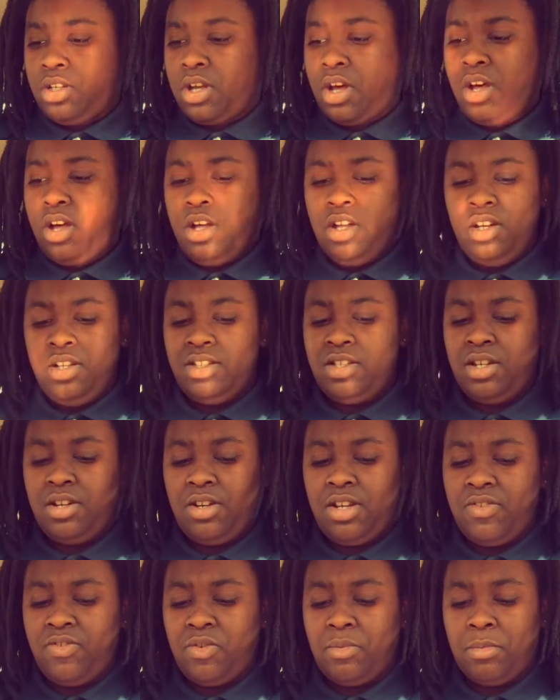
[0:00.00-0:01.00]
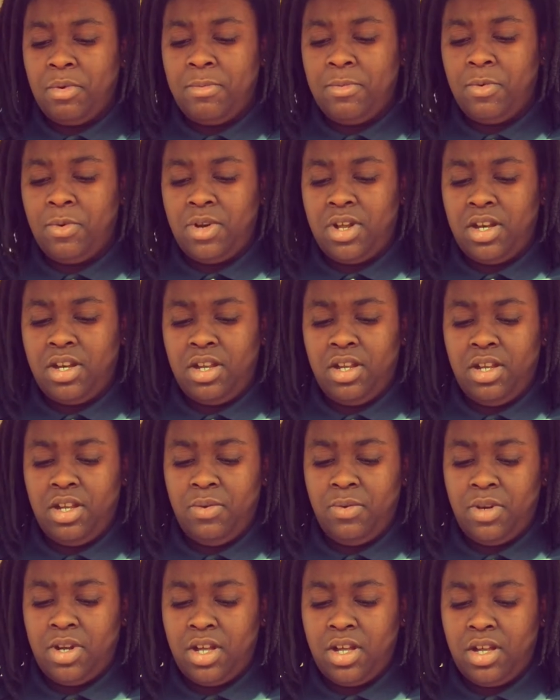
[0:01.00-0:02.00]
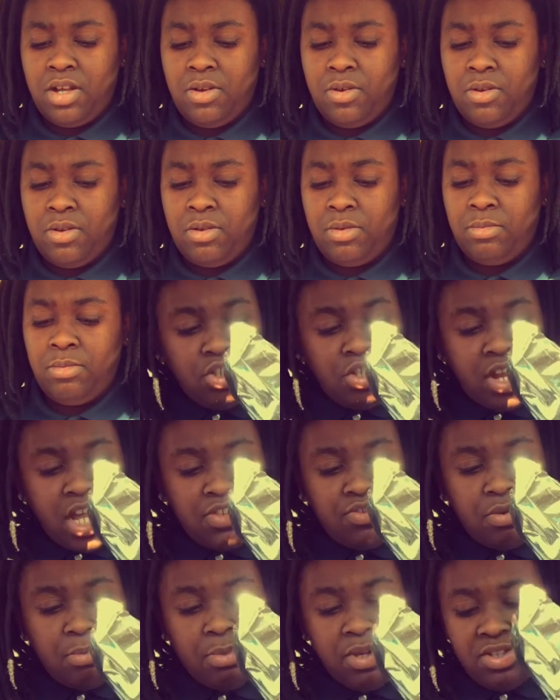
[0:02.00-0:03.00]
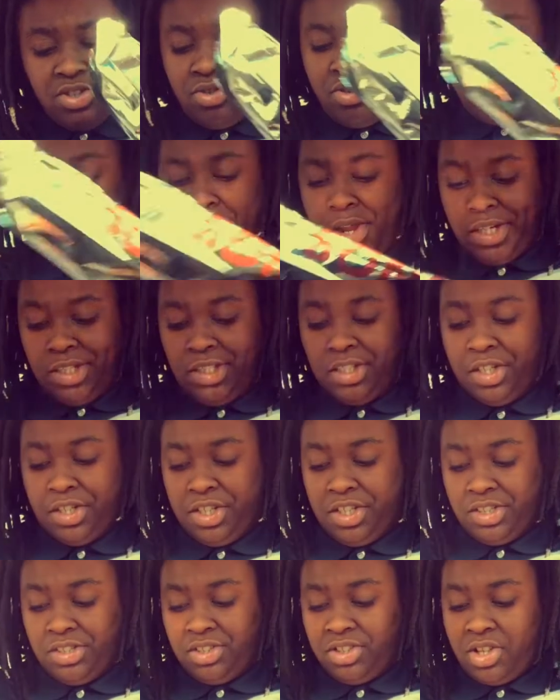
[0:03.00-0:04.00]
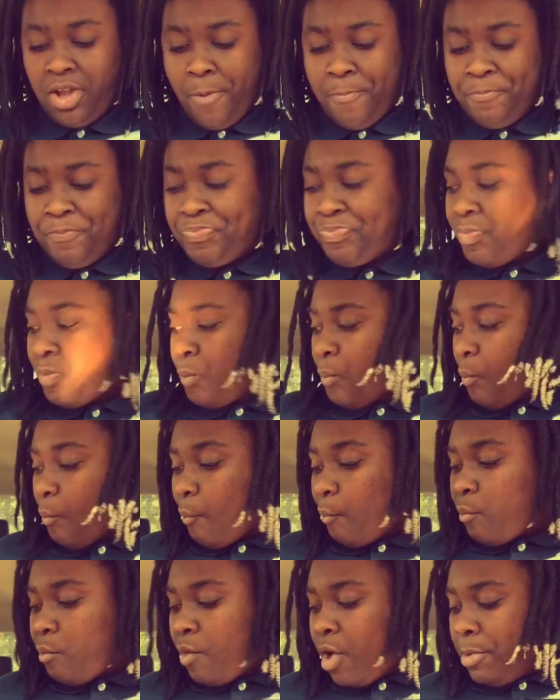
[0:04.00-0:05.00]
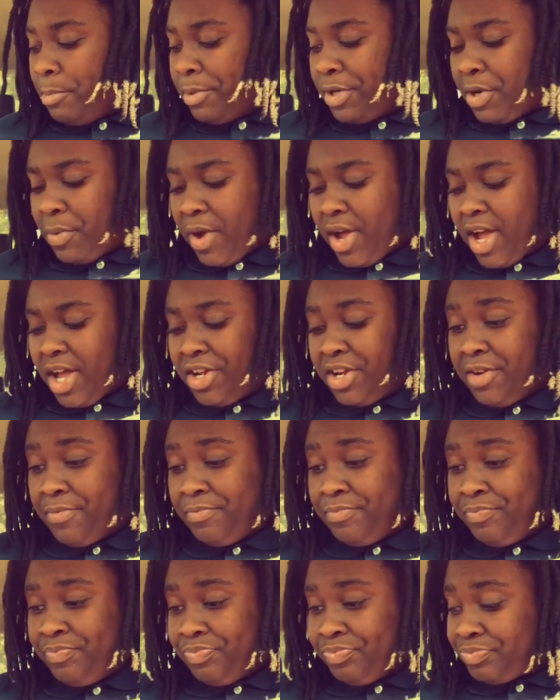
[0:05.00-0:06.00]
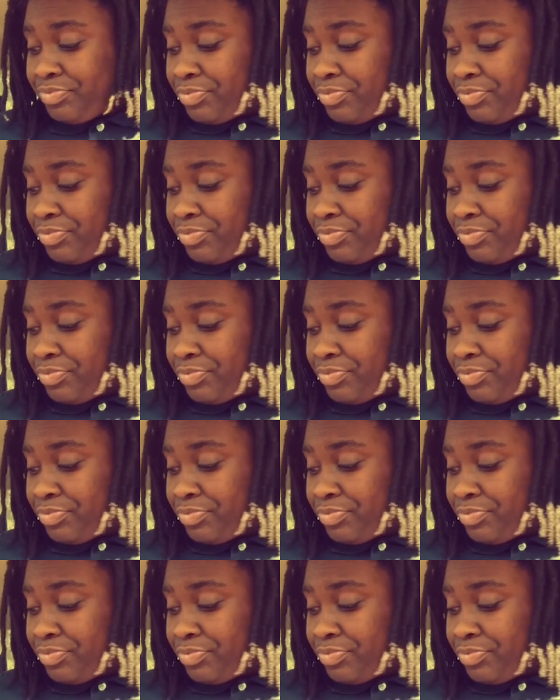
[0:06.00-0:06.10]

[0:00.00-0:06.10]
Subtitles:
I honestly don't even remember what I did when I got home. I should ask for mustard and onions. Anyway, I didn't.